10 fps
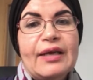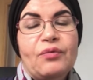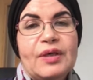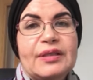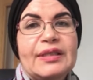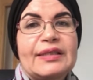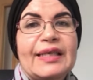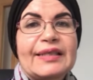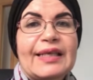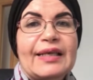what is the
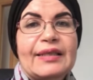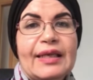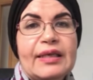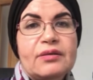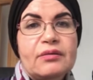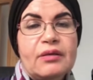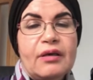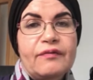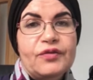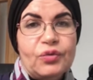exact reason
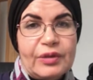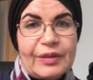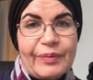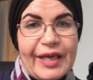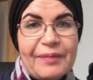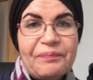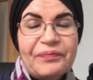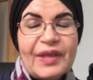of shoulder pain.